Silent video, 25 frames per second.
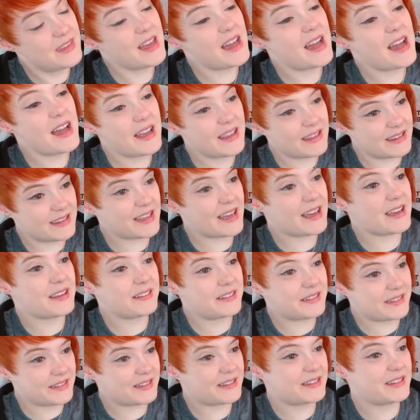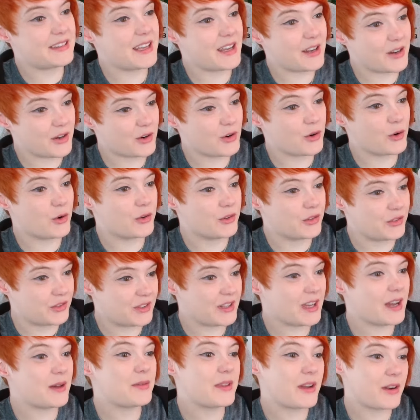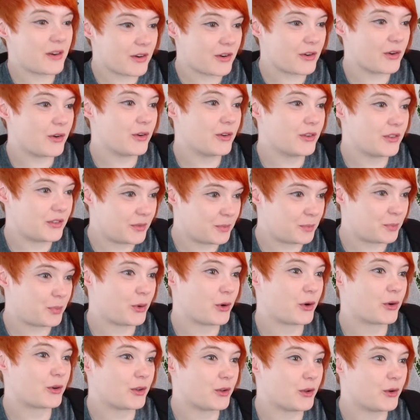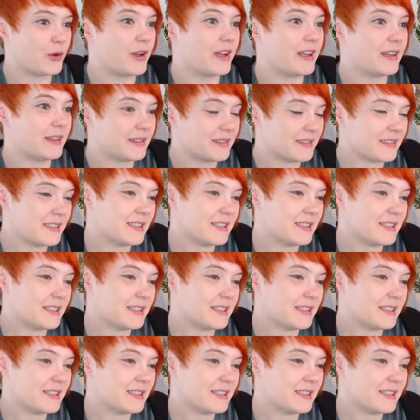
That's. There goes. Yeah, there it goes. Poor Louis.